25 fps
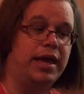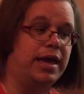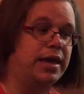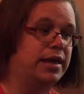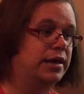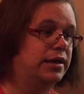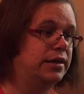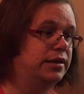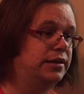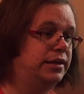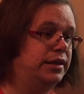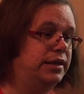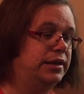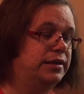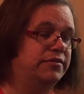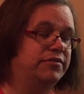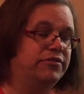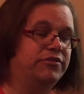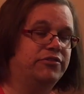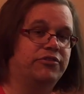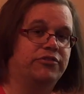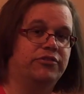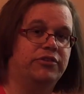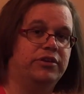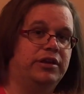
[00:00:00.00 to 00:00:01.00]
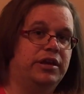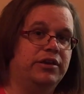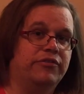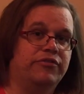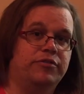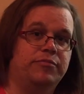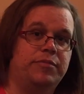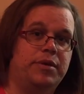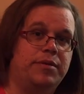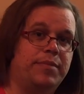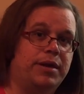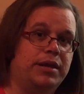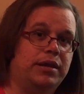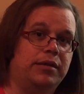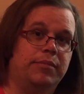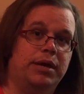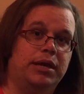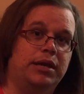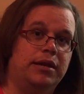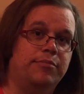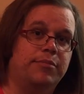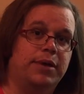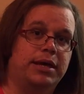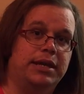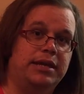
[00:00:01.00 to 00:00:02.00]
And it has given me many,
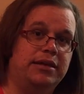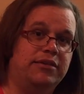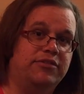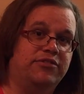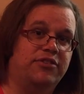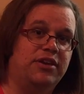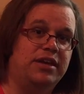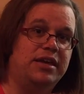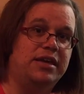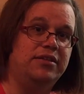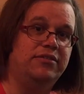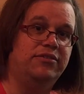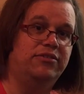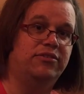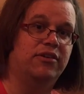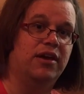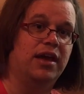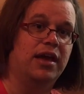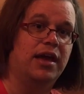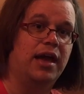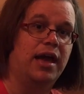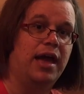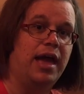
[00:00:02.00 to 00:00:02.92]
many, many seeds.